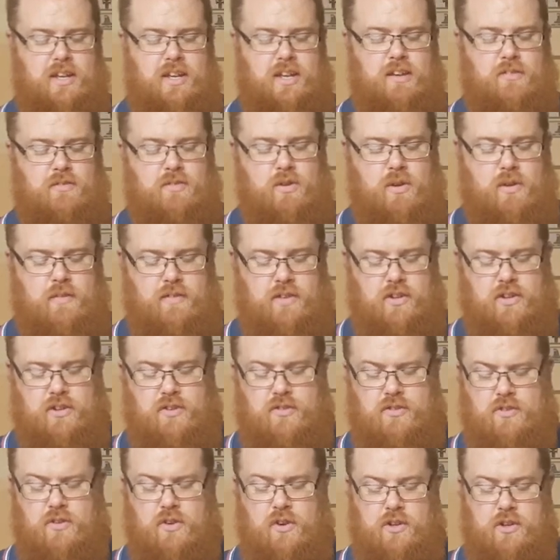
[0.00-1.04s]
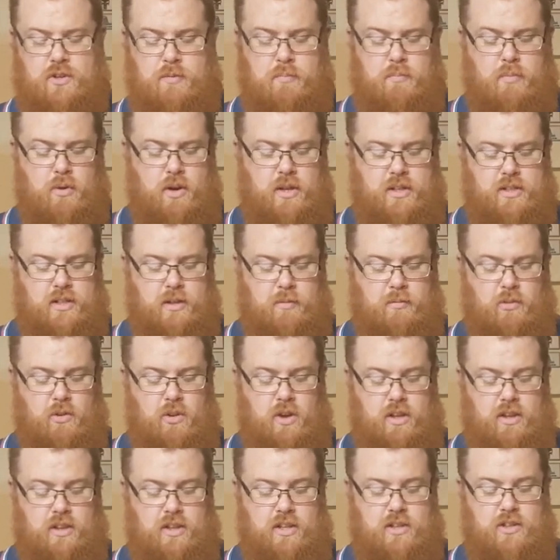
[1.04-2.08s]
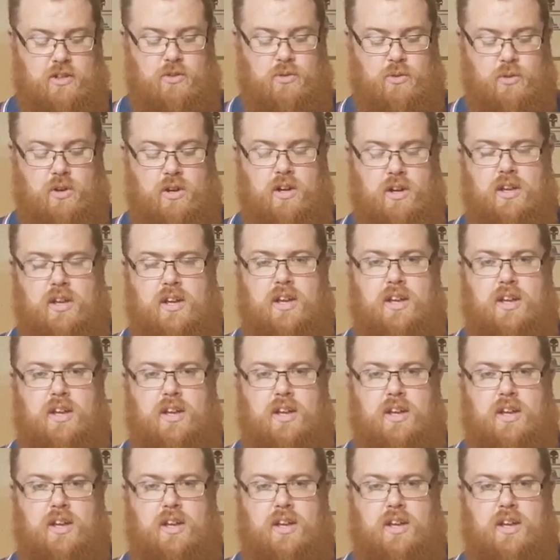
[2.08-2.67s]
if you ever decide to buy something like this or